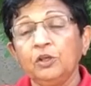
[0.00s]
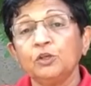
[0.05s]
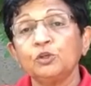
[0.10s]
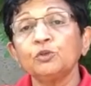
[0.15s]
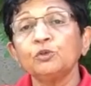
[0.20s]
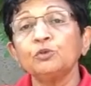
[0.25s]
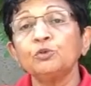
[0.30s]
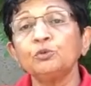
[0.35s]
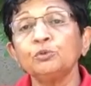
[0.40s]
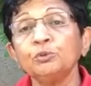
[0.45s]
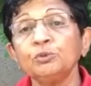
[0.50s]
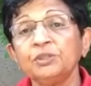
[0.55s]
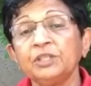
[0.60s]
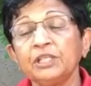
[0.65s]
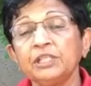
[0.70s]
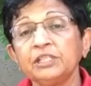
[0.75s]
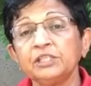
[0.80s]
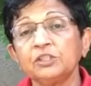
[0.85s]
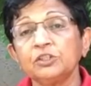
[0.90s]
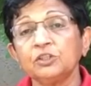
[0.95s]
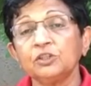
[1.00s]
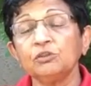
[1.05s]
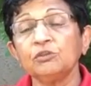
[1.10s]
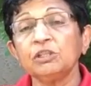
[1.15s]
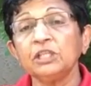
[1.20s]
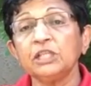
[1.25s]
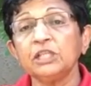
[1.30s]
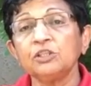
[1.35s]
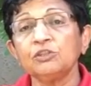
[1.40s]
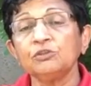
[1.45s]
To do this, you
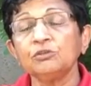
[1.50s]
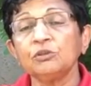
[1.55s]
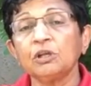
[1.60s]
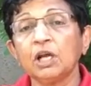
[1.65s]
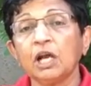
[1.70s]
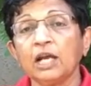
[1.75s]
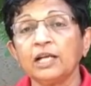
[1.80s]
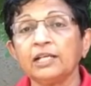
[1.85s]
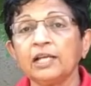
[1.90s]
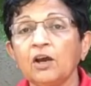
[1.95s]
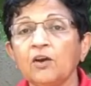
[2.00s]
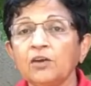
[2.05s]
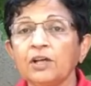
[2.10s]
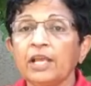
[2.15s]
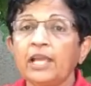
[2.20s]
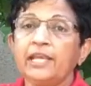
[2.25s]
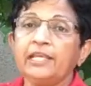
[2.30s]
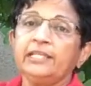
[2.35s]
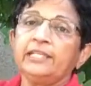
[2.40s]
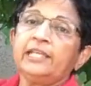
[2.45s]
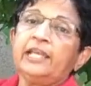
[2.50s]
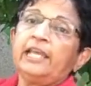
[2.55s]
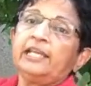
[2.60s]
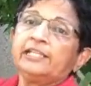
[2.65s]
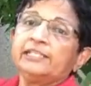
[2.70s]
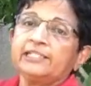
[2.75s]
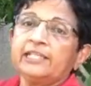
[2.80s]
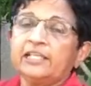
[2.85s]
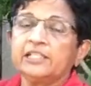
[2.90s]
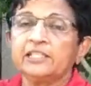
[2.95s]
need to cut out any
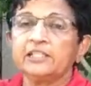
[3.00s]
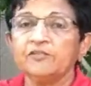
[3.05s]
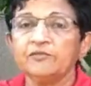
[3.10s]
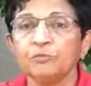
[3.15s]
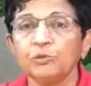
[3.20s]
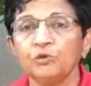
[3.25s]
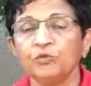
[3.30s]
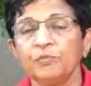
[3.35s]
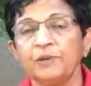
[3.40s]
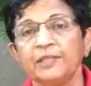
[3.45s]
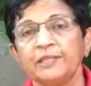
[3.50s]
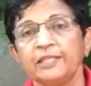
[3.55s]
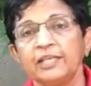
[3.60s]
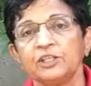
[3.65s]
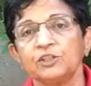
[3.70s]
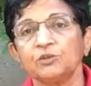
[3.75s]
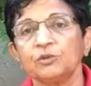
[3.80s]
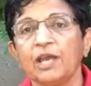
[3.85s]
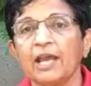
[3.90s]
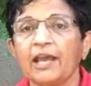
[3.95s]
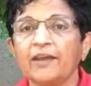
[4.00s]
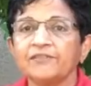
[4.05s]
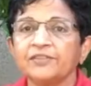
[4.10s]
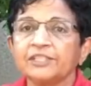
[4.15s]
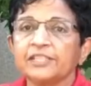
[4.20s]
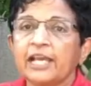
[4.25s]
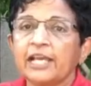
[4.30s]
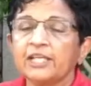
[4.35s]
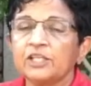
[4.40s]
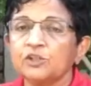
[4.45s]
excessive movement that you have
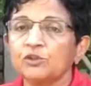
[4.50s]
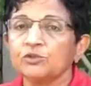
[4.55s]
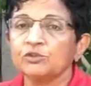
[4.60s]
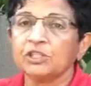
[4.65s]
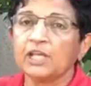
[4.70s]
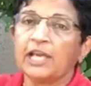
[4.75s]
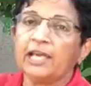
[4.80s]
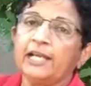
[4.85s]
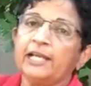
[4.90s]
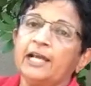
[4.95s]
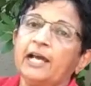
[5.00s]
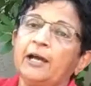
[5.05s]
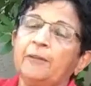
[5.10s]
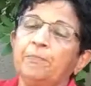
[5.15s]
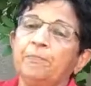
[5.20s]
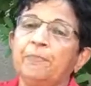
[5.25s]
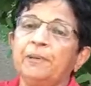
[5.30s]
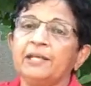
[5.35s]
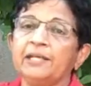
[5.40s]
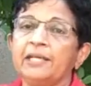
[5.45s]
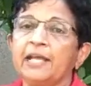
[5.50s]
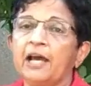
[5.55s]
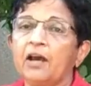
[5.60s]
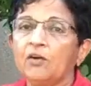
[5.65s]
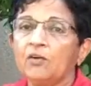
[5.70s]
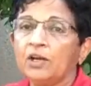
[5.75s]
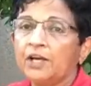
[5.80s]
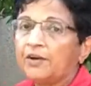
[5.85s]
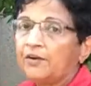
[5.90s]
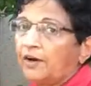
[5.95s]
side to side, up and
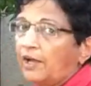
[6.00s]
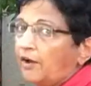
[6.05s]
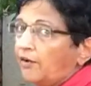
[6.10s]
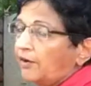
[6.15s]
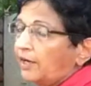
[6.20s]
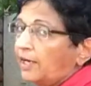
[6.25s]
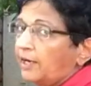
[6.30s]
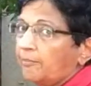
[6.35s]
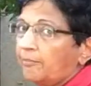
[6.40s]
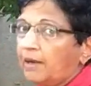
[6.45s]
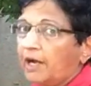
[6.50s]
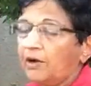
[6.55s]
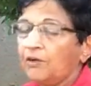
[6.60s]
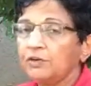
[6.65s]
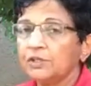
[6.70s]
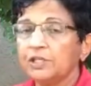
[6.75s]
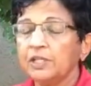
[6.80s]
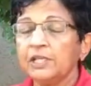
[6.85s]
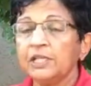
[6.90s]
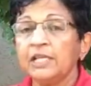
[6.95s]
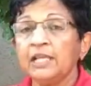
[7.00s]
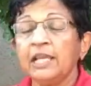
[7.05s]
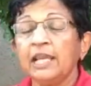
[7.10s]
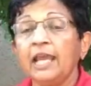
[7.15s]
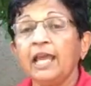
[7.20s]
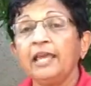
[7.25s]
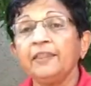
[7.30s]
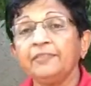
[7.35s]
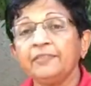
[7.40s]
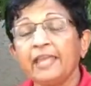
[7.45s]
down and round and about,
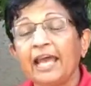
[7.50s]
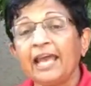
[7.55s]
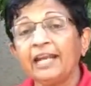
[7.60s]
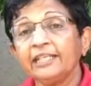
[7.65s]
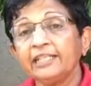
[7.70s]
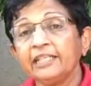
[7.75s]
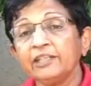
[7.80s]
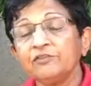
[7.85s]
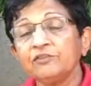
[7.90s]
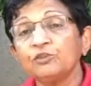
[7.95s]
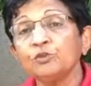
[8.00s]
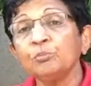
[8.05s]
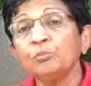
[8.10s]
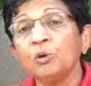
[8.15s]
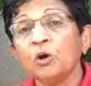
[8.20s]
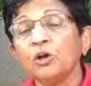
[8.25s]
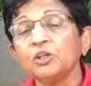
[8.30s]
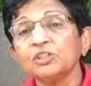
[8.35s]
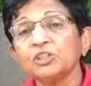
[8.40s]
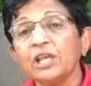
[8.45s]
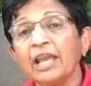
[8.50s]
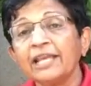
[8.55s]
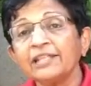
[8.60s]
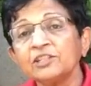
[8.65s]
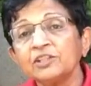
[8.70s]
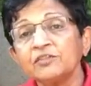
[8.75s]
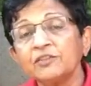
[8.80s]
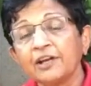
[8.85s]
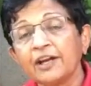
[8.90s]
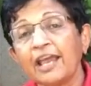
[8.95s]
and that gives you more
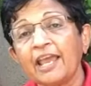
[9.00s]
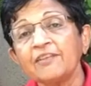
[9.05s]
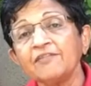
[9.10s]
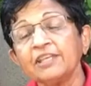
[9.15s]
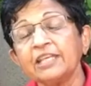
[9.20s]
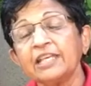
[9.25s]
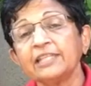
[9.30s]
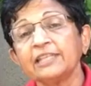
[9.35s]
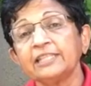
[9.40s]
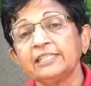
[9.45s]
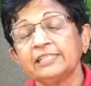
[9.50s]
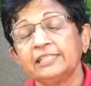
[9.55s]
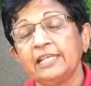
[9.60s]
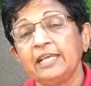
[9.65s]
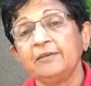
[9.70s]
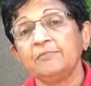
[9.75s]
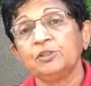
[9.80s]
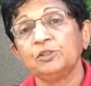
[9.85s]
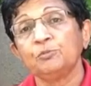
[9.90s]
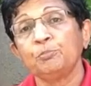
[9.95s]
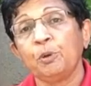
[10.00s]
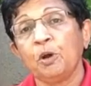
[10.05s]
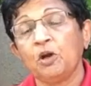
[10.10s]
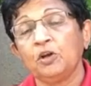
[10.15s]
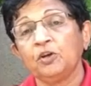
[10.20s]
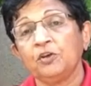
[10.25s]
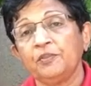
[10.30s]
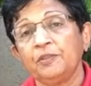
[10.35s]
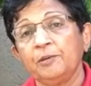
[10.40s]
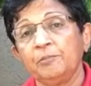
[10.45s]
chance of arriving at the same
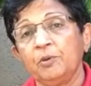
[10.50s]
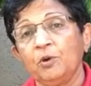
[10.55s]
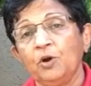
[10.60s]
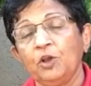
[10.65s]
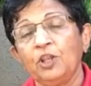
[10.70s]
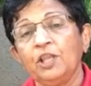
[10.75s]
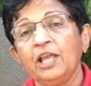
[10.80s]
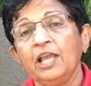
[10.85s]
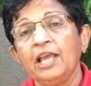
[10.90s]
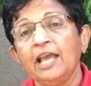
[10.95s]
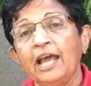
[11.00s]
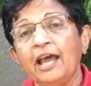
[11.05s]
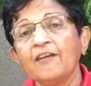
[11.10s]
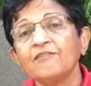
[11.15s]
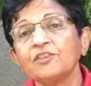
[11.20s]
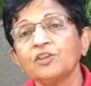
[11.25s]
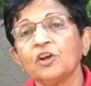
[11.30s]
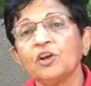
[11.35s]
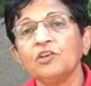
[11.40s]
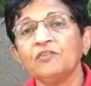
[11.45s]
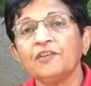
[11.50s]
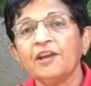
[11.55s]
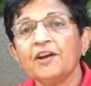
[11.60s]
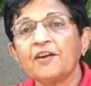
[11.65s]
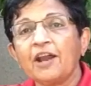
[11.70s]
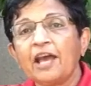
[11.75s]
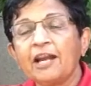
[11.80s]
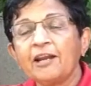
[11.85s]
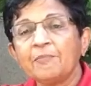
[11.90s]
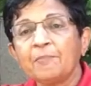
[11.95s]
spot on the ball. After all, if I
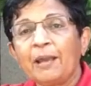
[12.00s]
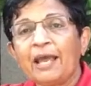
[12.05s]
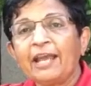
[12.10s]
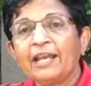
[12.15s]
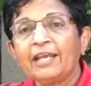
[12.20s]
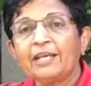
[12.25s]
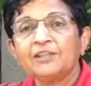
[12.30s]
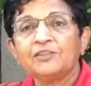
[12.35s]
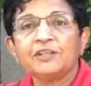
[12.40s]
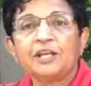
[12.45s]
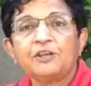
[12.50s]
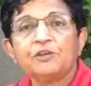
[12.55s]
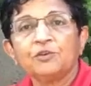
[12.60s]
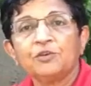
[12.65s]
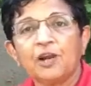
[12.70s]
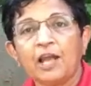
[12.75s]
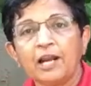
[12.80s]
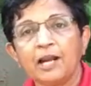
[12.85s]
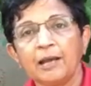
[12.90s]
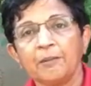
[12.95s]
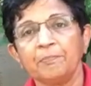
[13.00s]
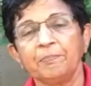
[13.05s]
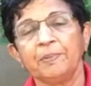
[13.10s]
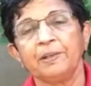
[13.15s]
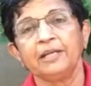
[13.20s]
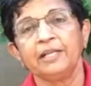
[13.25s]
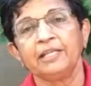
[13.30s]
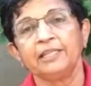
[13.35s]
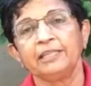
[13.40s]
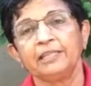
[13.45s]
run back and try to run up
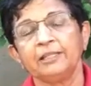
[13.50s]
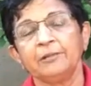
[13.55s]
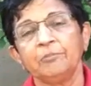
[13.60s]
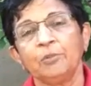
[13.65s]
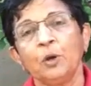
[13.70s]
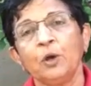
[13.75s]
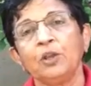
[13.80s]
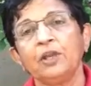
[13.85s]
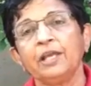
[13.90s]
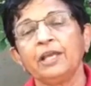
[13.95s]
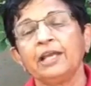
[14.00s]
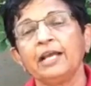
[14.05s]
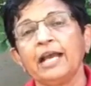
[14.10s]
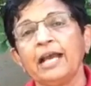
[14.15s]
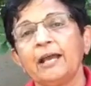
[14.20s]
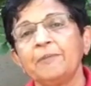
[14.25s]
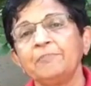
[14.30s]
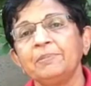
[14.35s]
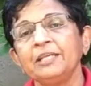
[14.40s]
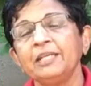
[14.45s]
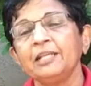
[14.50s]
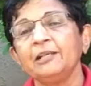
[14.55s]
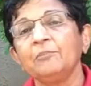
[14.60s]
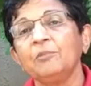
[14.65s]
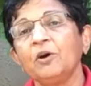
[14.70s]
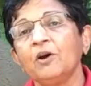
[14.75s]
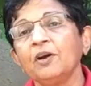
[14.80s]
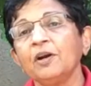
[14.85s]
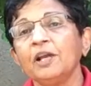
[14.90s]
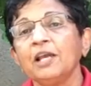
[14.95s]
and hit the ball like a Happy
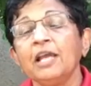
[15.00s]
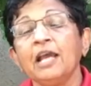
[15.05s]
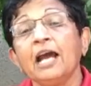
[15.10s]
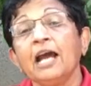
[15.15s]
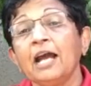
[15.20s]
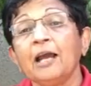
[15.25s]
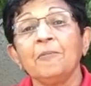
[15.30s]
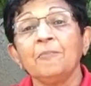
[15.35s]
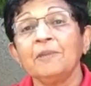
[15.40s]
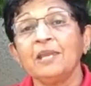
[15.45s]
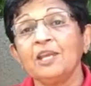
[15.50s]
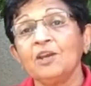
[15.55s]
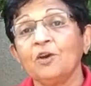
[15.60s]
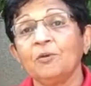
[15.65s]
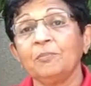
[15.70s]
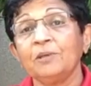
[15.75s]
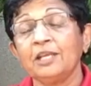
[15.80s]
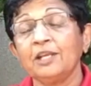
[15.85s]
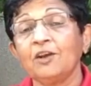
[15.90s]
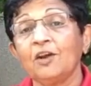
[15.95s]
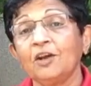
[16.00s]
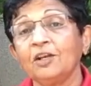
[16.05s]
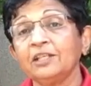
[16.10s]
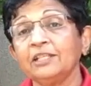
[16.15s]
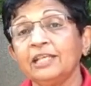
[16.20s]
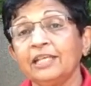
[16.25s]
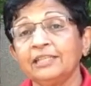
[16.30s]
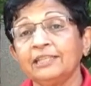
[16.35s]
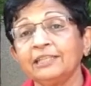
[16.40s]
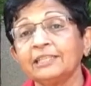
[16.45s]
Gilmore, I may or may
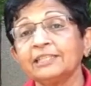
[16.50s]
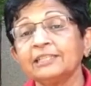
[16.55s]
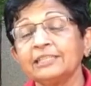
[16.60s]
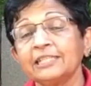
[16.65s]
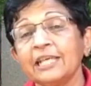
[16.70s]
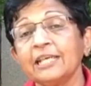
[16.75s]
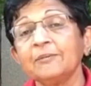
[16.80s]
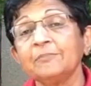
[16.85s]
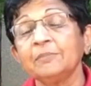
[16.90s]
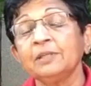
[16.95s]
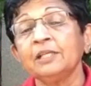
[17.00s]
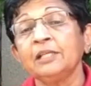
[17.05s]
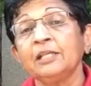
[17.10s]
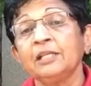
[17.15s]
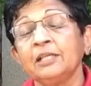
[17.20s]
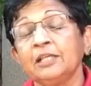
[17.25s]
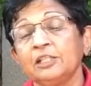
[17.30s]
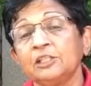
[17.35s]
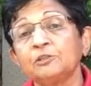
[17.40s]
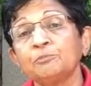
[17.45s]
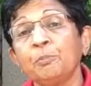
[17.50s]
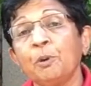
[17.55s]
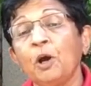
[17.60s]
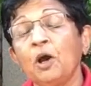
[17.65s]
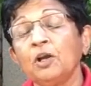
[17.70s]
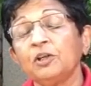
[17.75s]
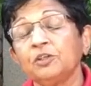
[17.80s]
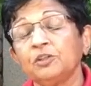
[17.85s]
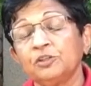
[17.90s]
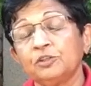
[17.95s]
not get the same
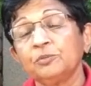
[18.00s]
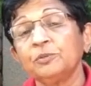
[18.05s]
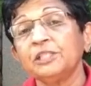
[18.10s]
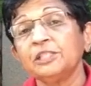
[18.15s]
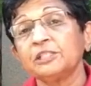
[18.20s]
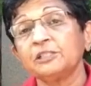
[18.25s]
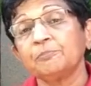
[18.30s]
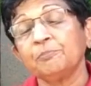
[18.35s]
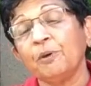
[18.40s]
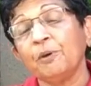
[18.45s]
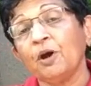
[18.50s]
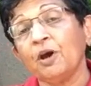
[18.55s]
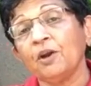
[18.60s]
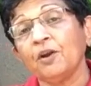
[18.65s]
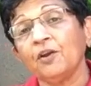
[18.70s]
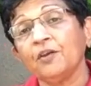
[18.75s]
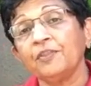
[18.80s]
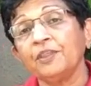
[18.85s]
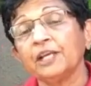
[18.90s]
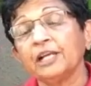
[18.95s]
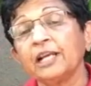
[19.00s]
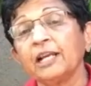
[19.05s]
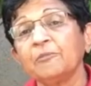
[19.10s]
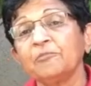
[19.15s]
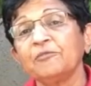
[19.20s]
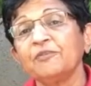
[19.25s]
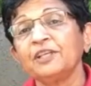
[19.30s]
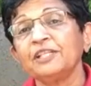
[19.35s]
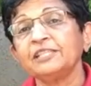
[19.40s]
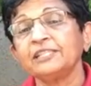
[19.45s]
spot, sweet spot on the
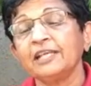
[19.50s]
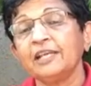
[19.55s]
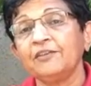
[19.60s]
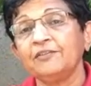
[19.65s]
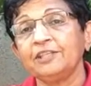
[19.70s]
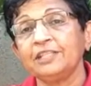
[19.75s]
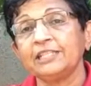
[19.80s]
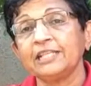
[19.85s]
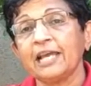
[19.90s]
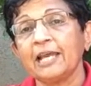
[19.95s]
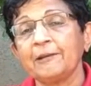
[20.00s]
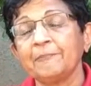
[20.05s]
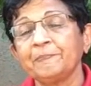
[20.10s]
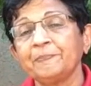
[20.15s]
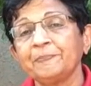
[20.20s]
club face every time.